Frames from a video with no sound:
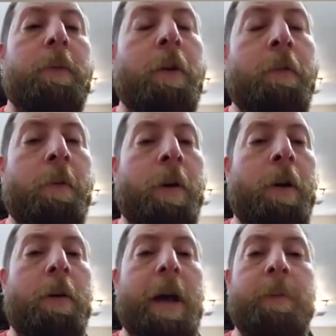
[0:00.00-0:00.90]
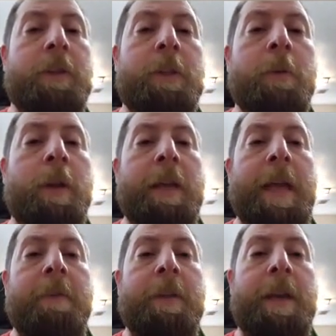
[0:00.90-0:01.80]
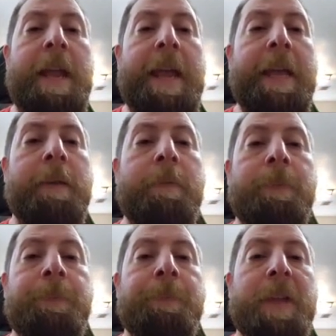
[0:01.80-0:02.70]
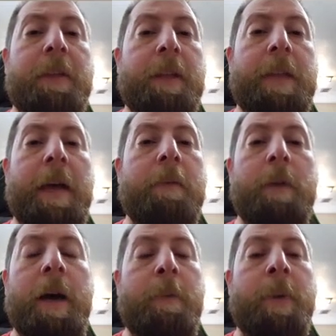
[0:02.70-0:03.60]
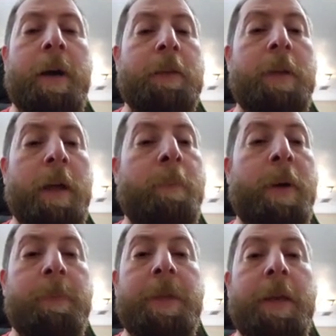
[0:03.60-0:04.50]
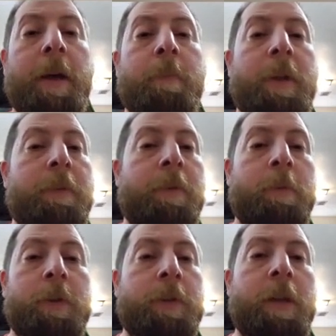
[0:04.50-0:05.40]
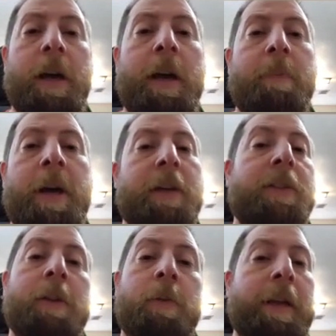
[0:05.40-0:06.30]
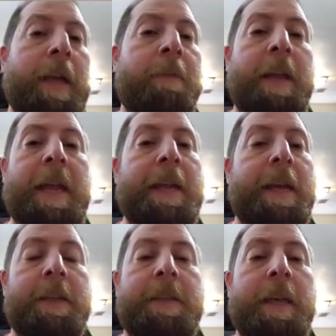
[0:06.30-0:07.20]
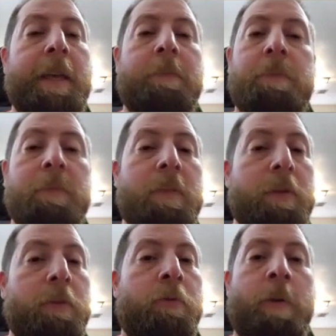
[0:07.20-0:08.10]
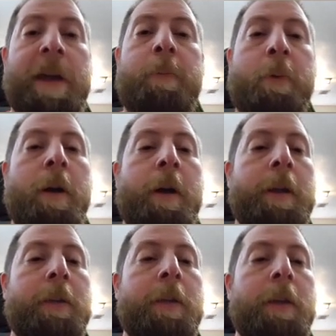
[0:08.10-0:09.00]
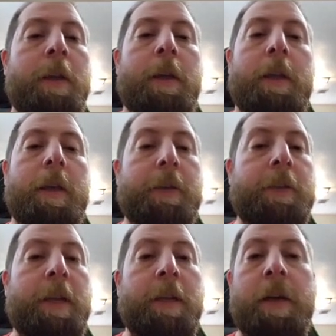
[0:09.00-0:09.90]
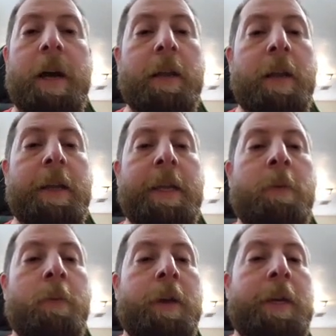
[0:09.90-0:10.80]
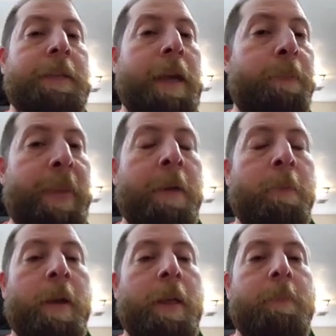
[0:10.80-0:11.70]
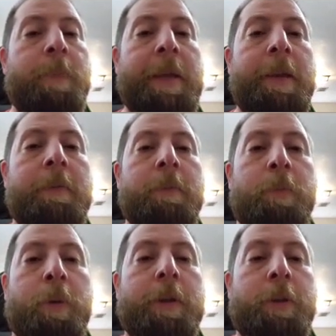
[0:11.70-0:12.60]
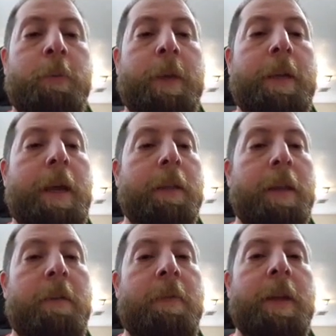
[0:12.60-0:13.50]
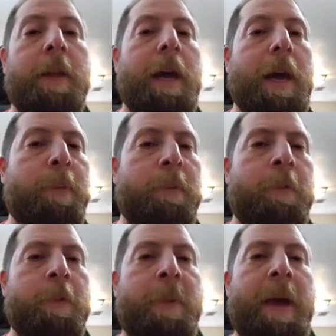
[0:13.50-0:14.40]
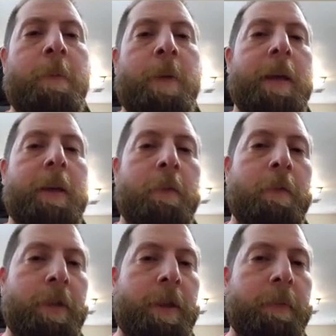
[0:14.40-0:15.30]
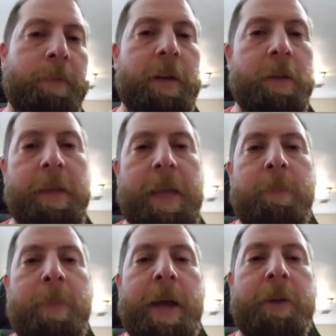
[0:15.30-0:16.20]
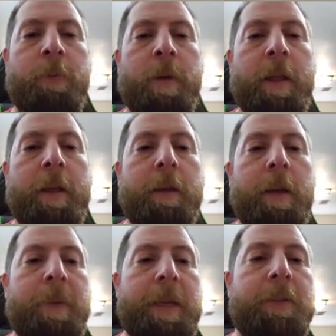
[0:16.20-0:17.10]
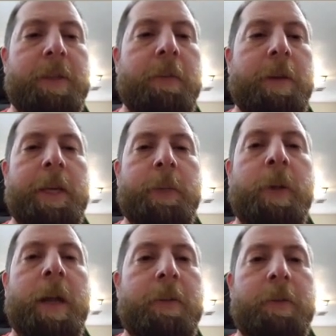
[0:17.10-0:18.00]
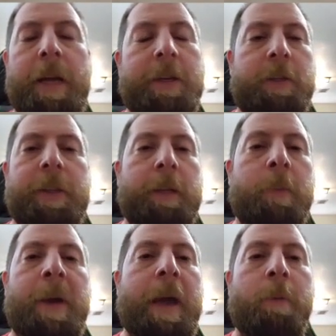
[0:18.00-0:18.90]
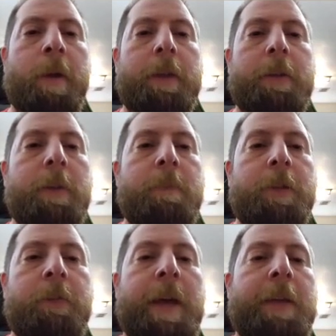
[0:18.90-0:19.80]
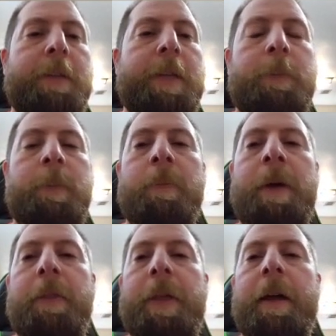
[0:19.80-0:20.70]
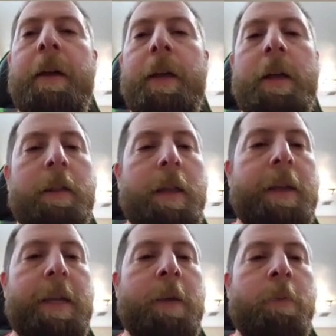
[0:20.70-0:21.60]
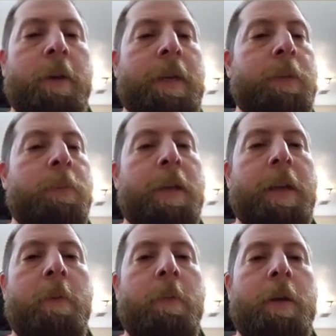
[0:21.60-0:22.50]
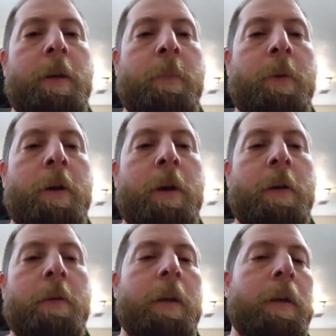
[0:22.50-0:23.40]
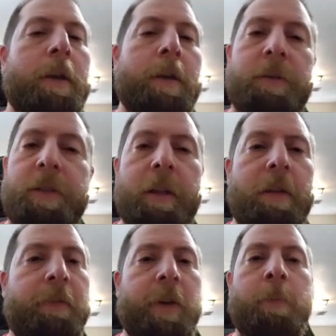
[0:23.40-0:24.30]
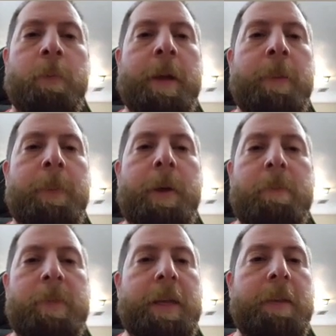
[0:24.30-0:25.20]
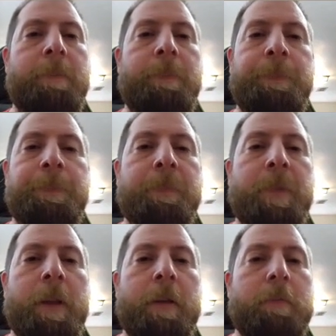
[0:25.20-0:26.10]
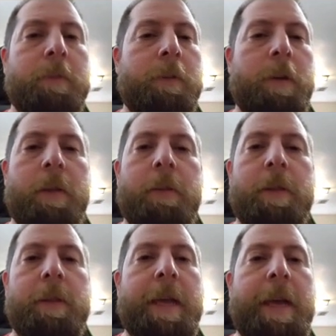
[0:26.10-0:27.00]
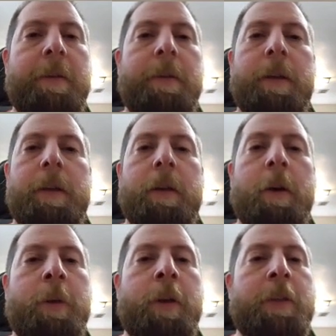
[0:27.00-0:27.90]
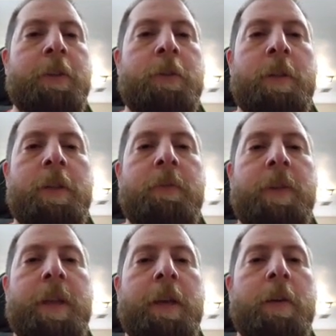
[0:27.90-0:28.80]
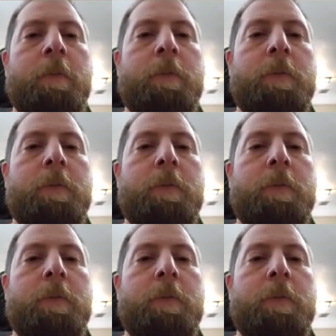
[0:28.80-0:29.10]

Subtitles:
overall, I still would have gave it an 8. I think that hot box kind of bumped it up. But if it was in a hot box, still would have gave it an 8 out of 10. Great product. Like I said, I got a lot of key rookies. That Bat Relic made it pretty sweet. I love it. I prefer the Bat Relic over the, you know, the Game Patch Relic. I mean, it's still nice, but I just like the Bat Relic. Something just fascinates me about that. A lot of key rookies. We only got one number card. Still a fun rip. I mean, other than that, hope you guys enjoy this video.